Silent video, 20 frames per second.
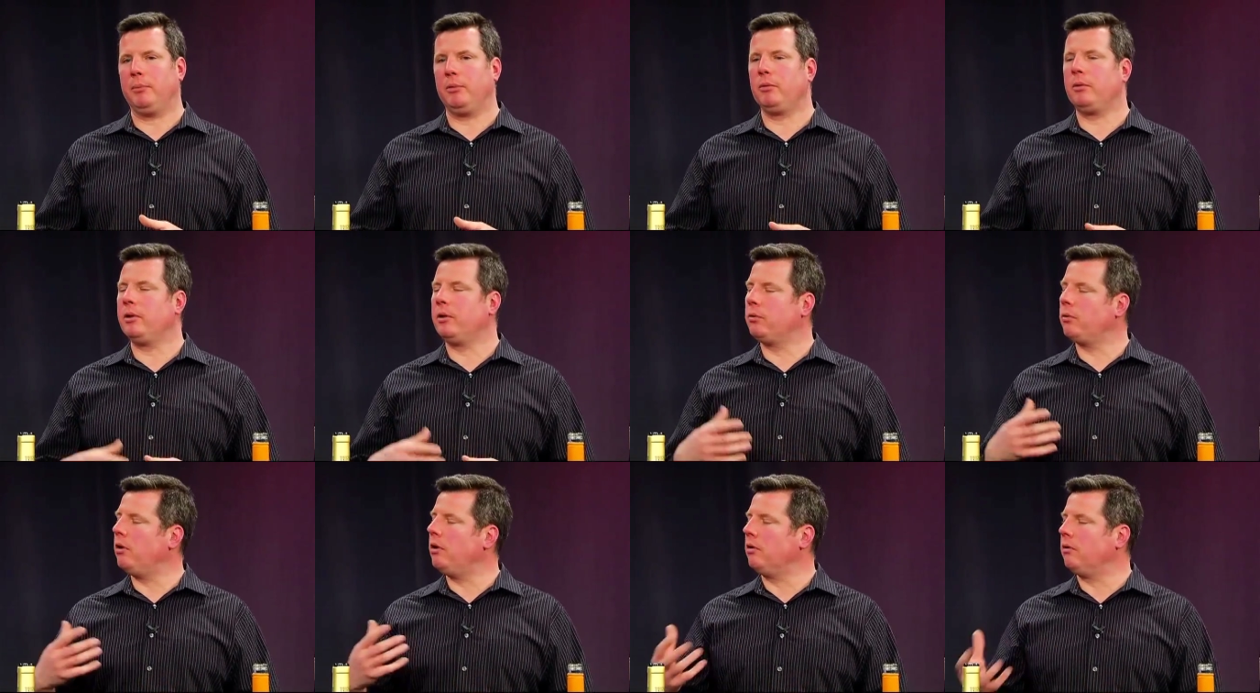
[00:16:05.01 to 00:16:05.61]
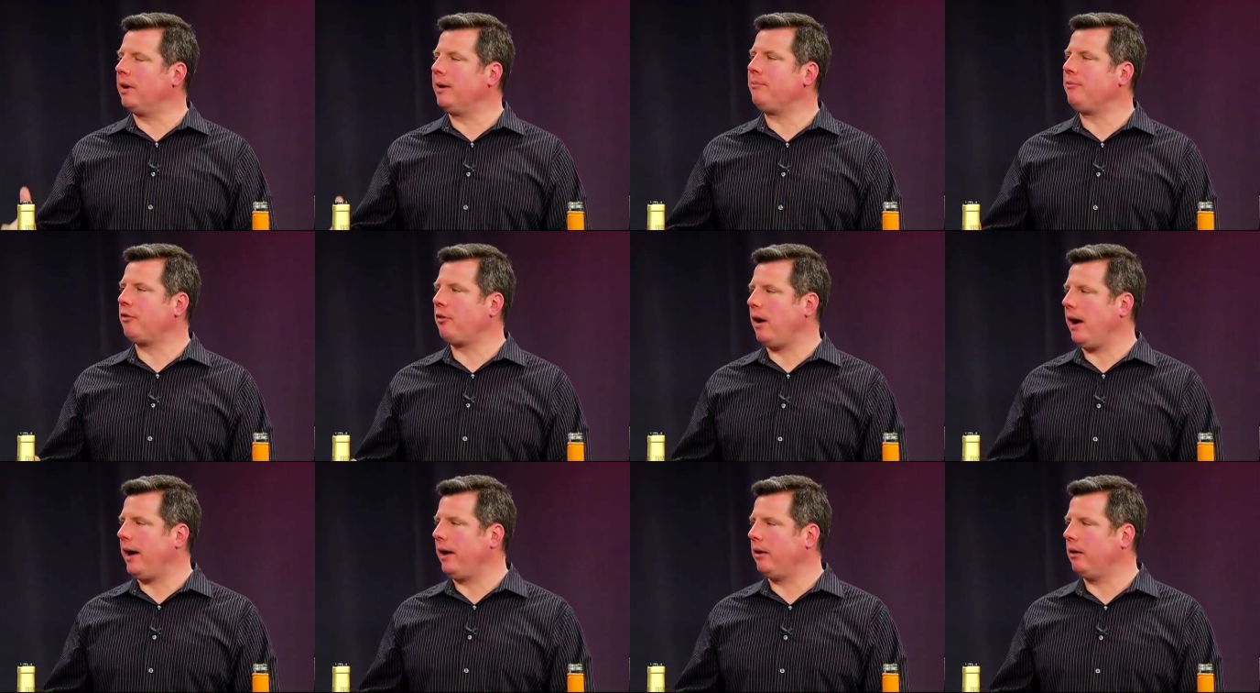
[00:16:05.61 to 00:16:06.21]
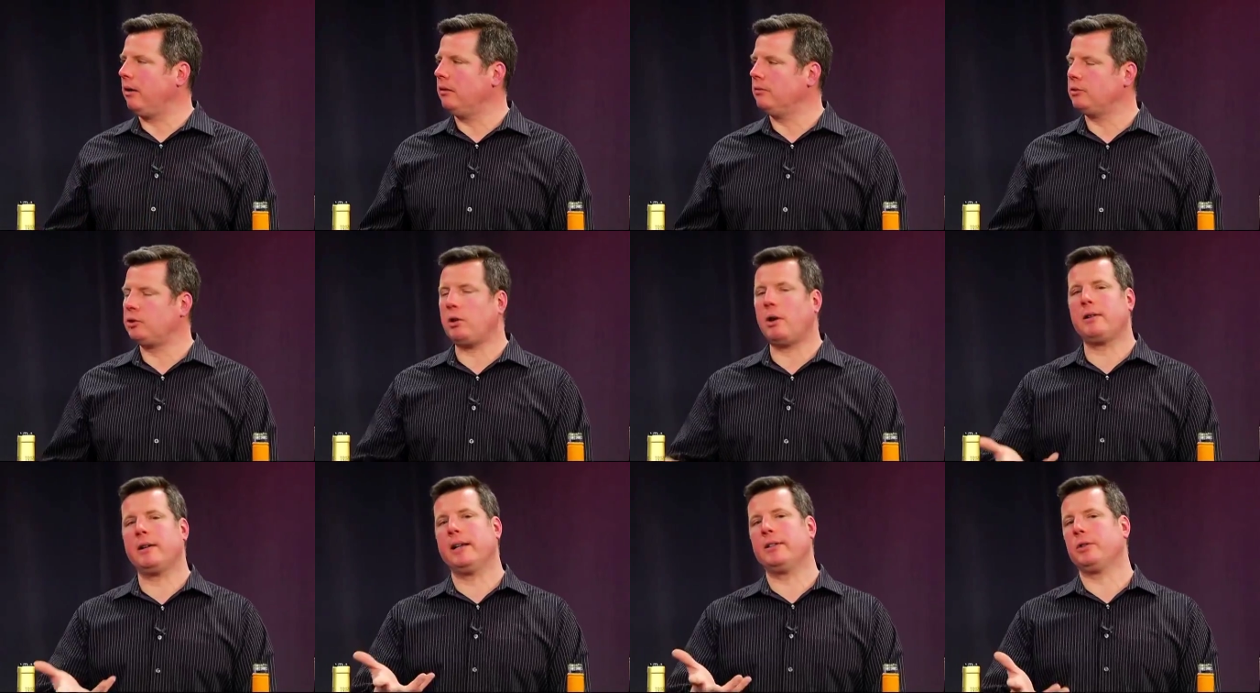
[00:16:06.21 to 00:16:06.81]
You can grow a grape varietal.
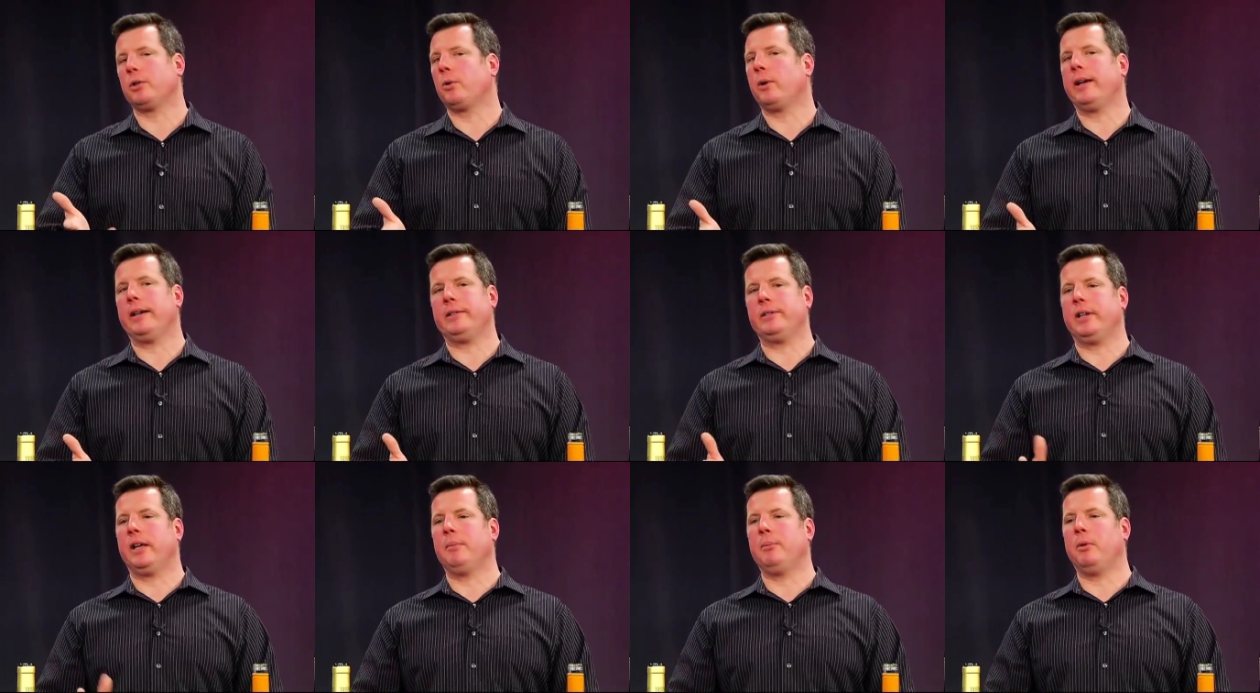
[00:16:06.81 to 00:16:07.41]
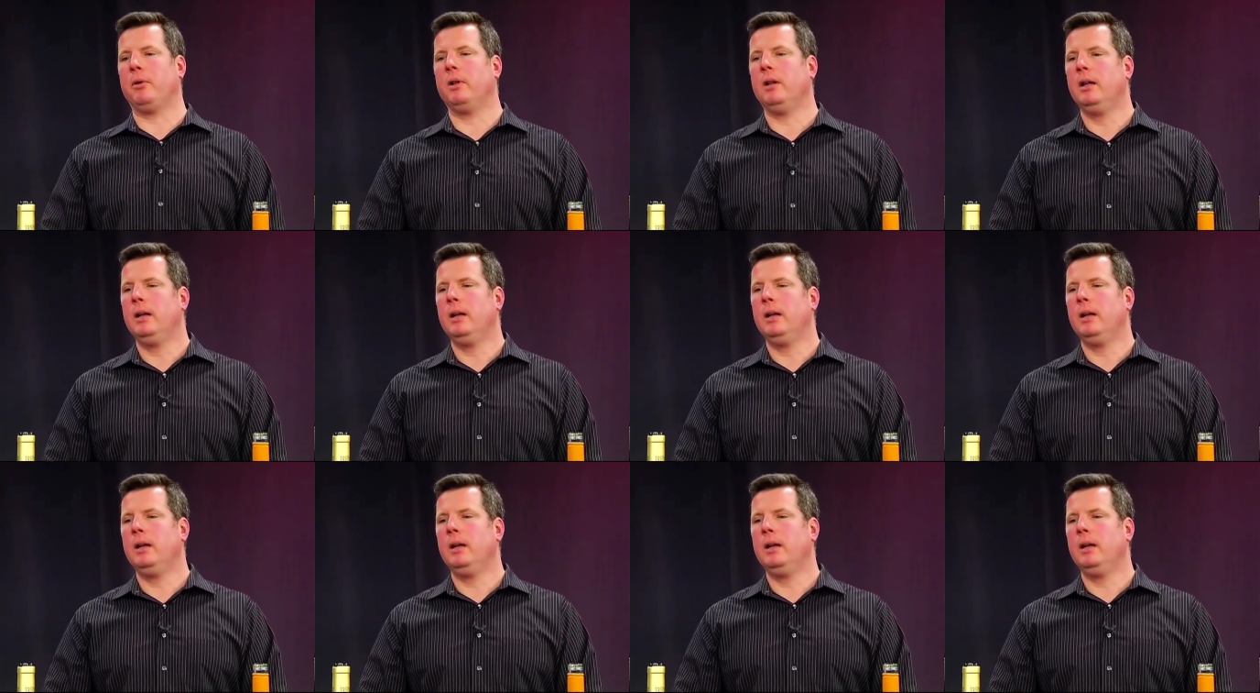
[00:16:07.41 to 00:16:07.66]
Chardonnay is a great example.